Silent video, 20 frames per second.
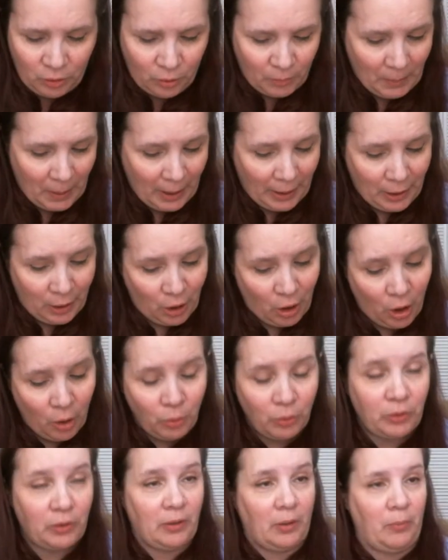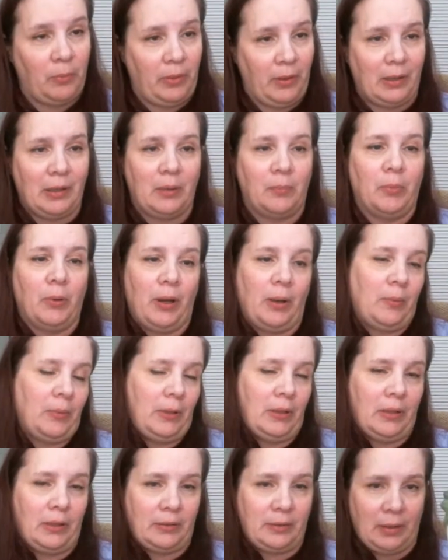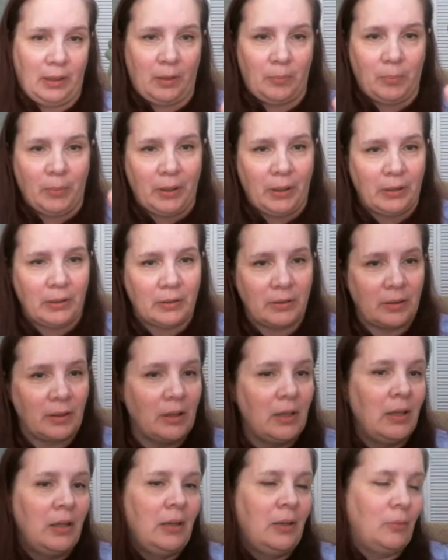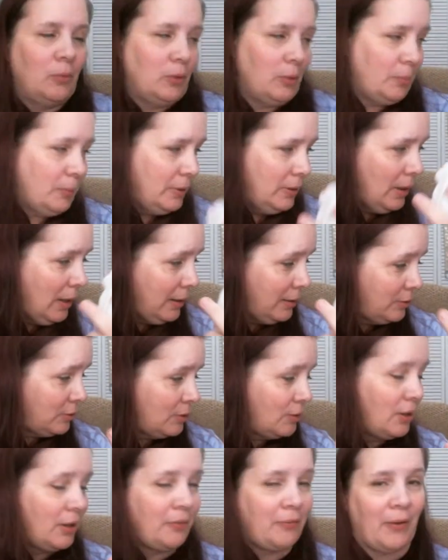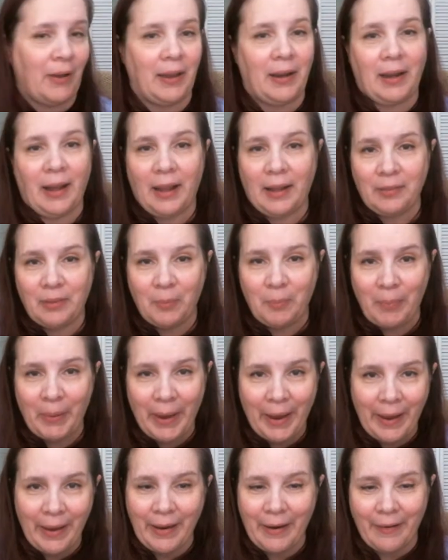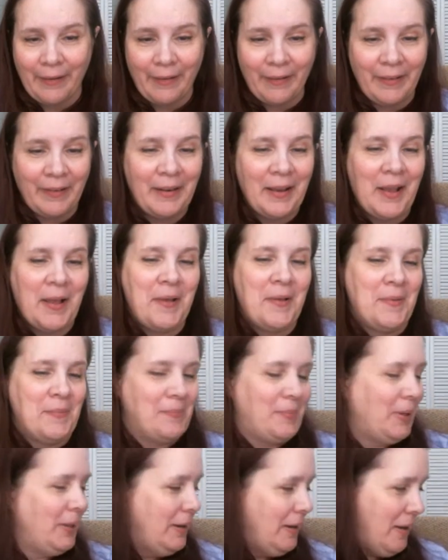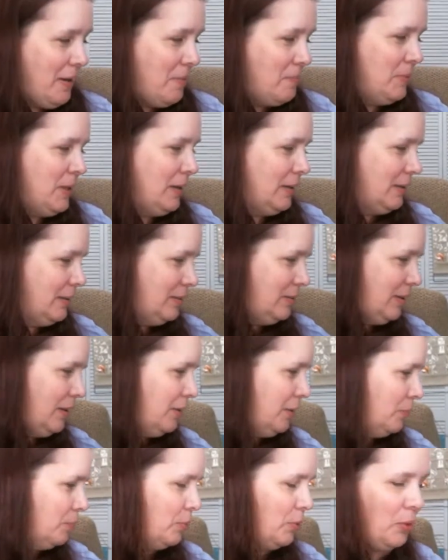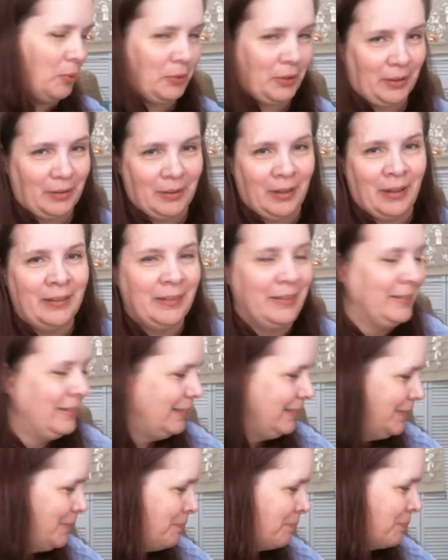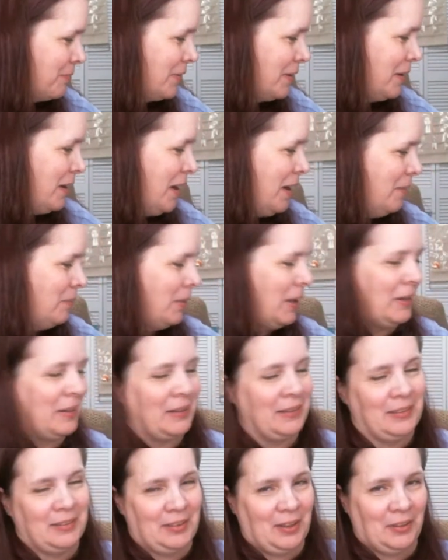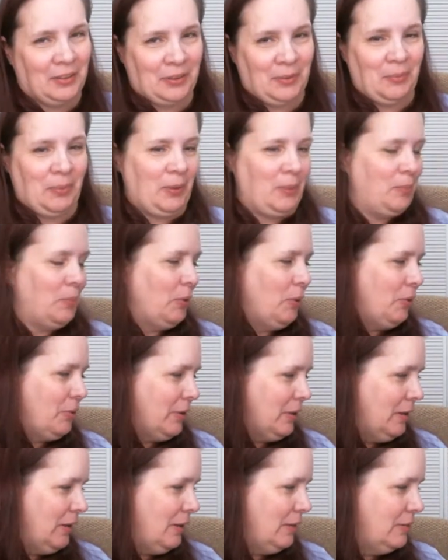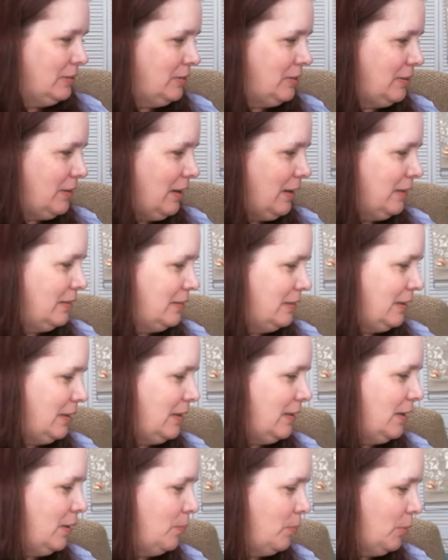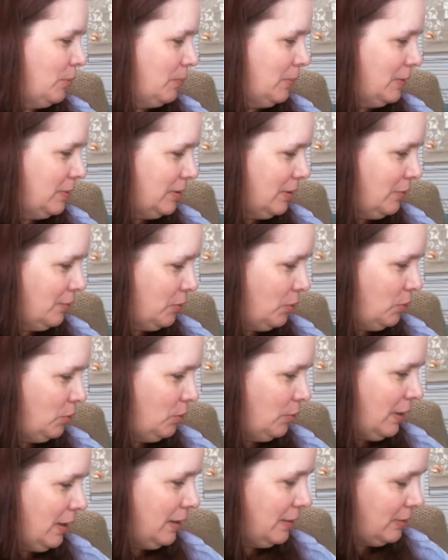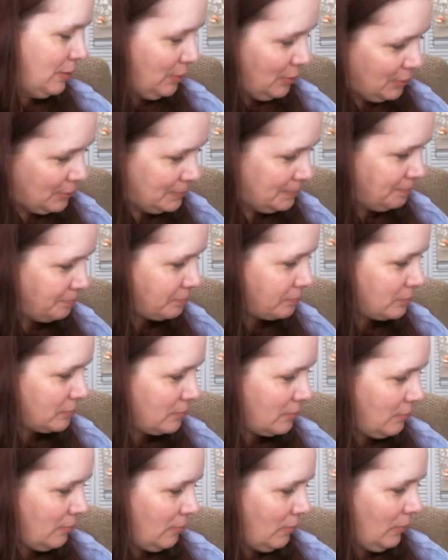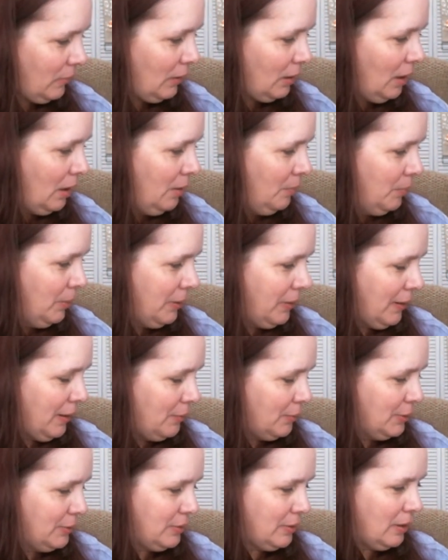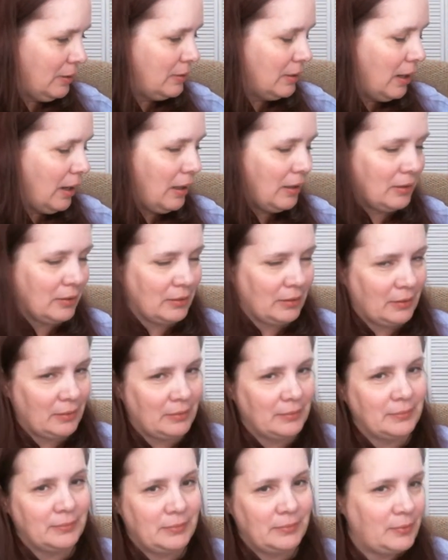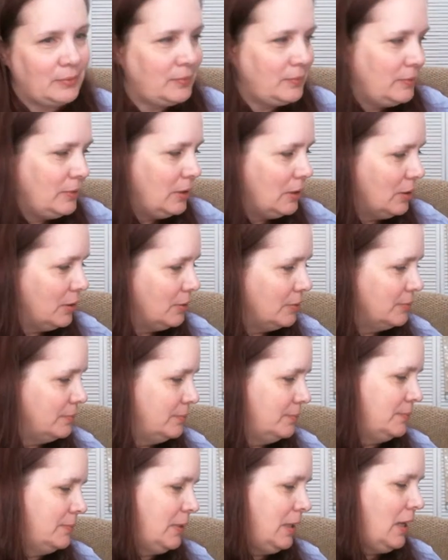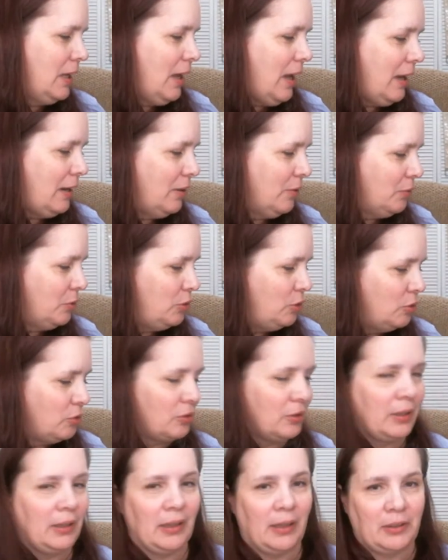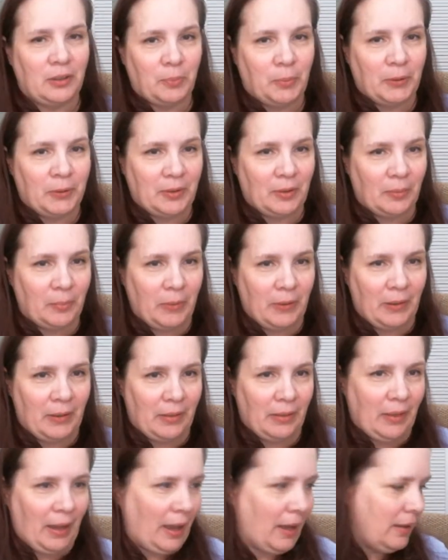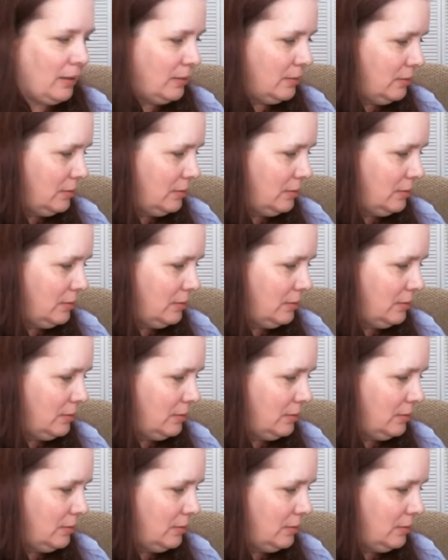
to my notes, I'm thinking probably like 10 bucks. Would have been nicer if I had had the pair, but I'm not going to sell a broken. I'm not going to sell something broken. I just, I can't bring myself to do that. So but that was a dollar. You know, I don't usually like to put something that